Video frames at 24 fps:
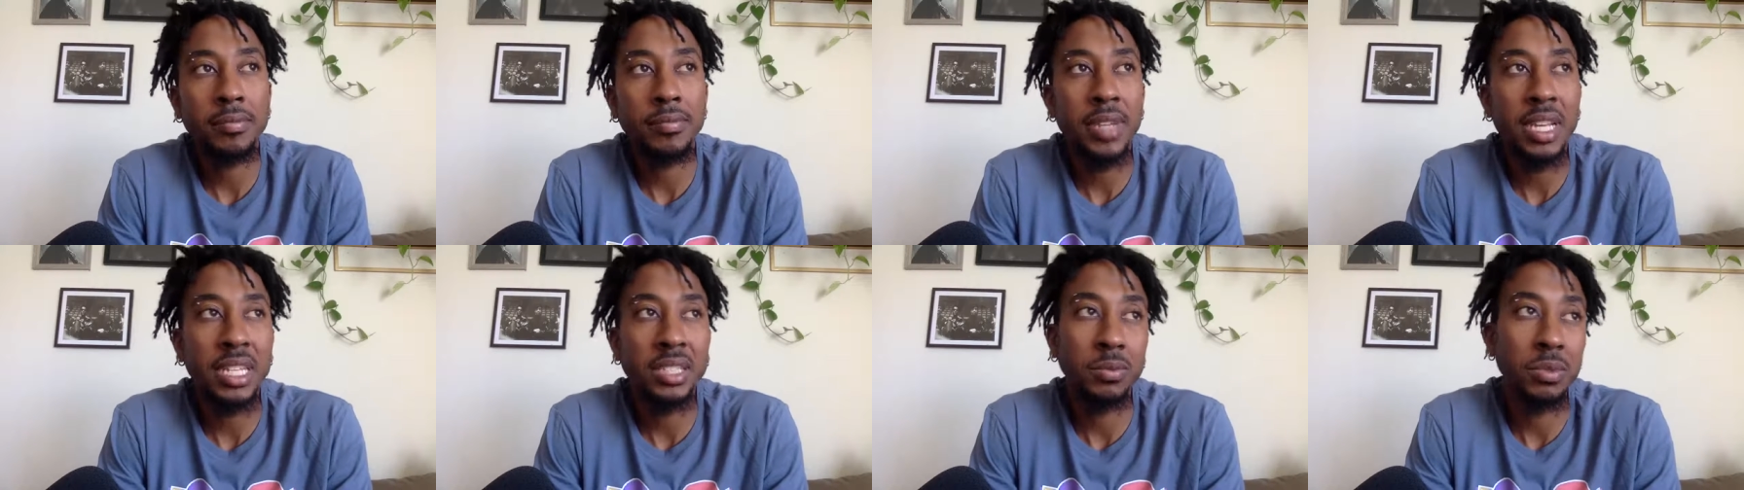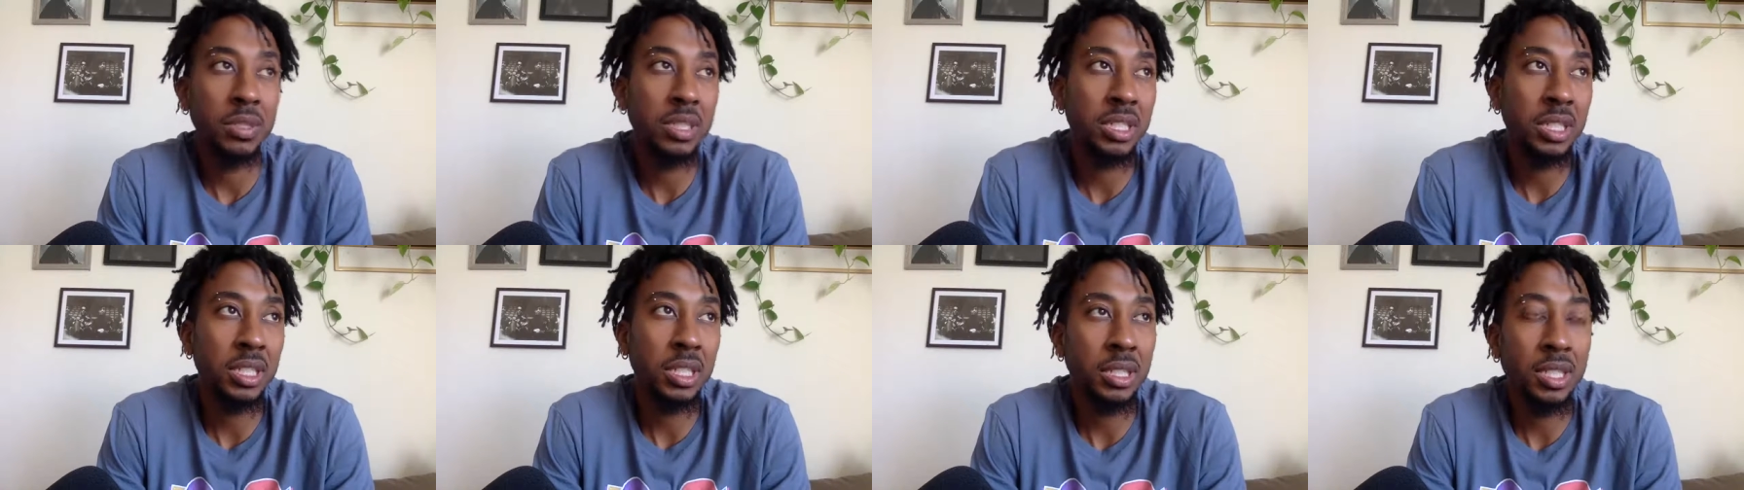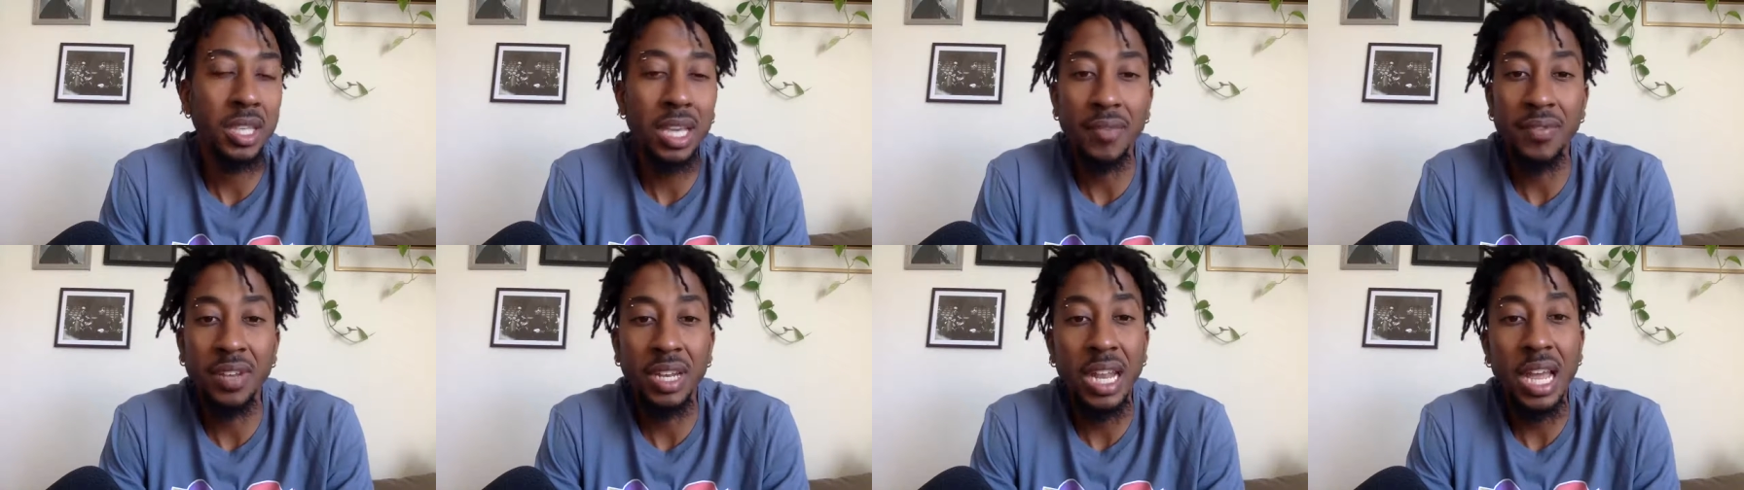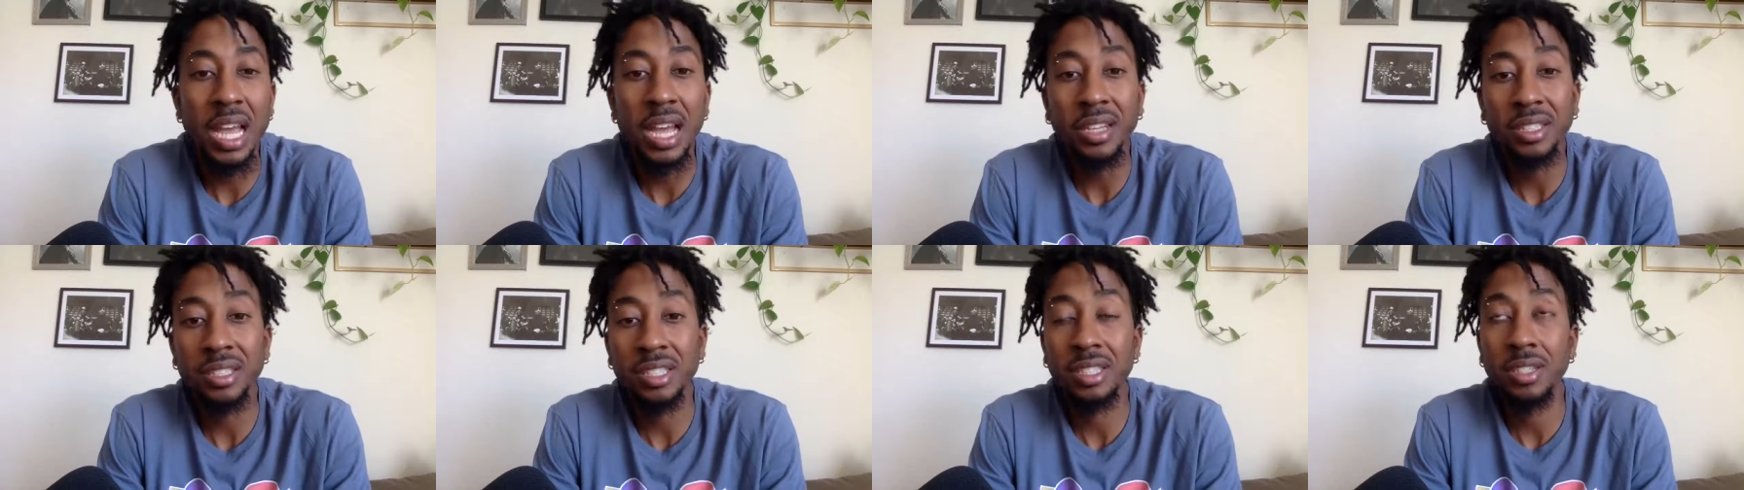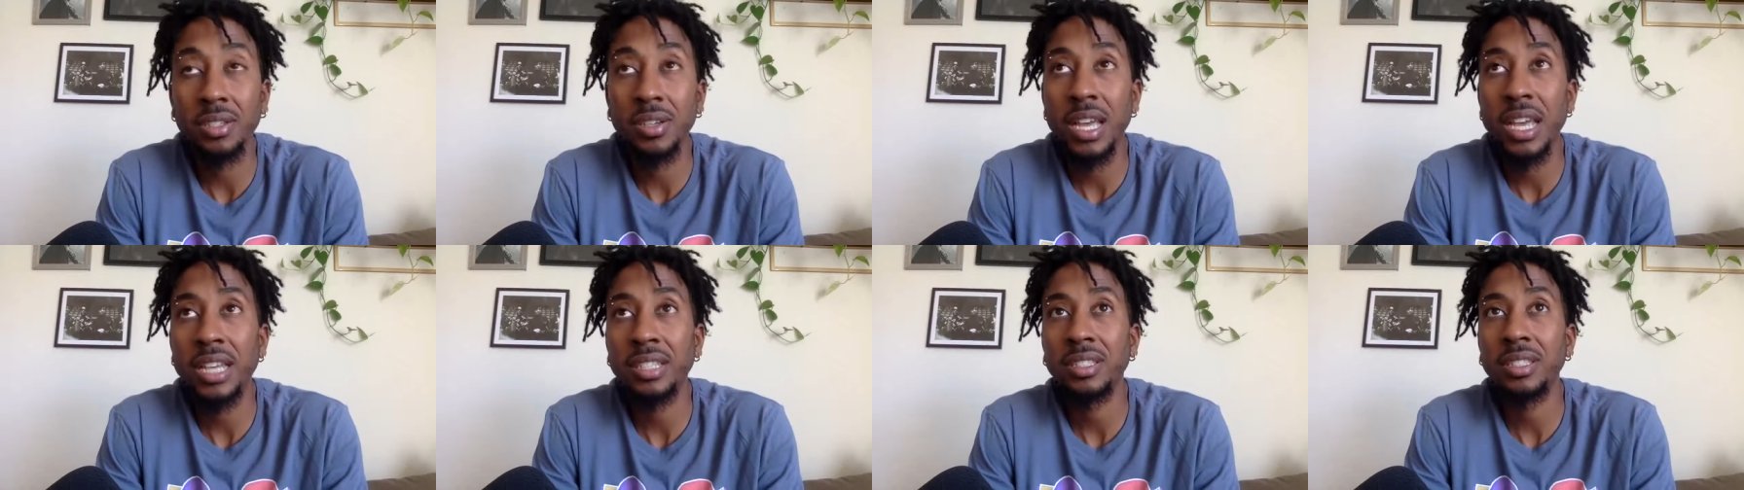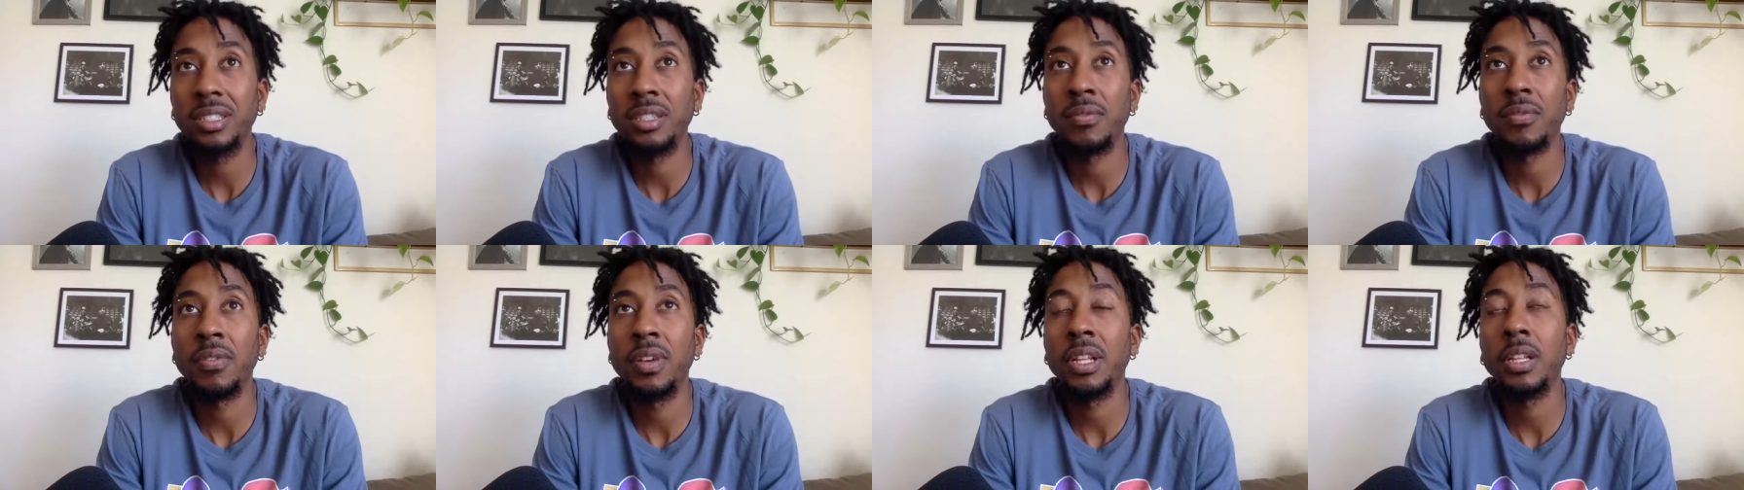As we see, Kevin Knox still hasn't
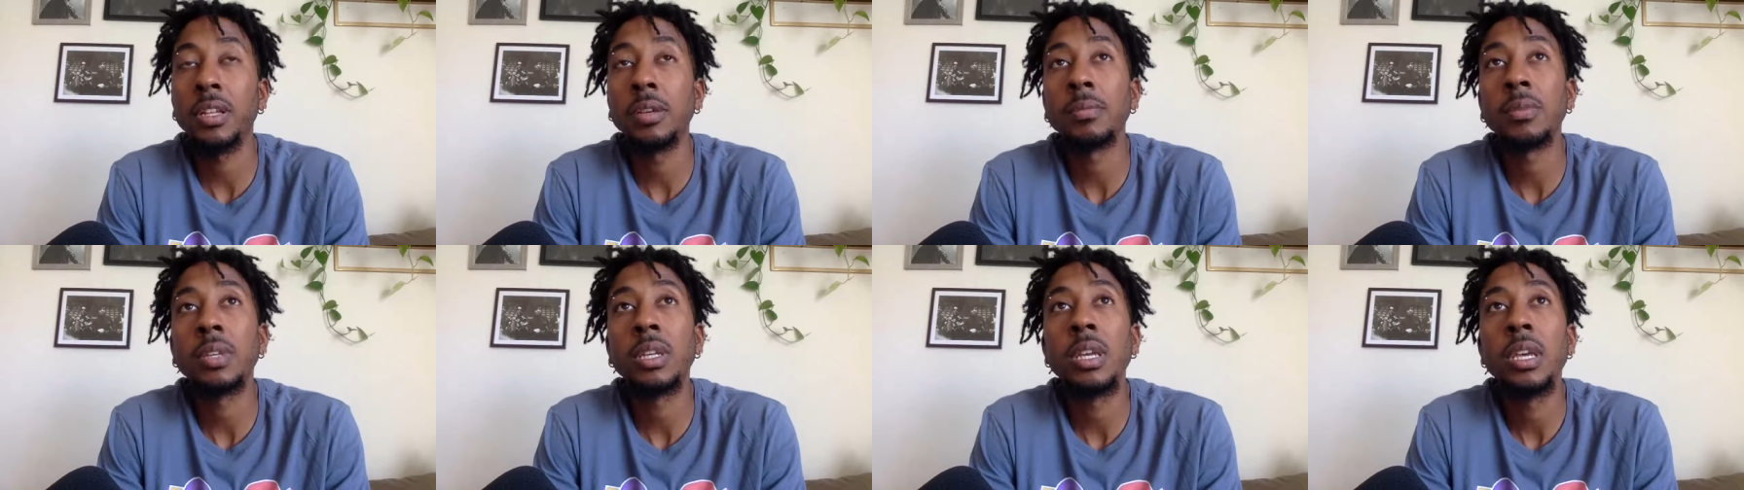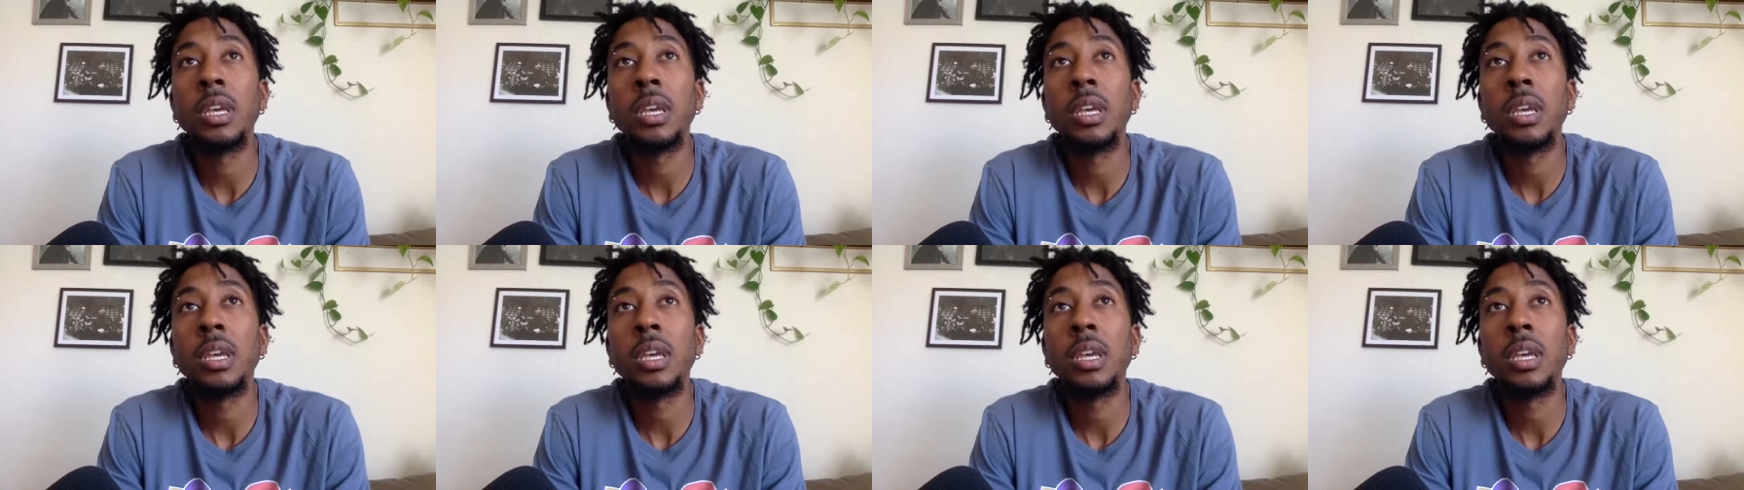developed.